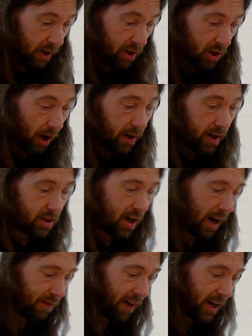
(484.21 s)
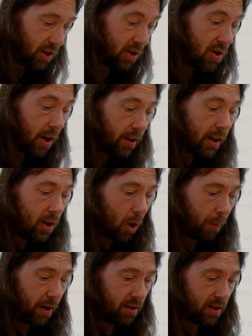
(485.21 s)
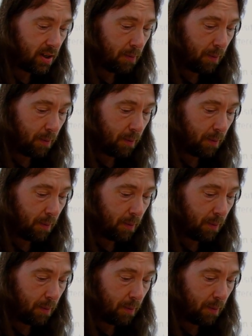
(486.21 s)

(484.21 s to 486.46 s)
Tiny attack vector, nothing in the operating system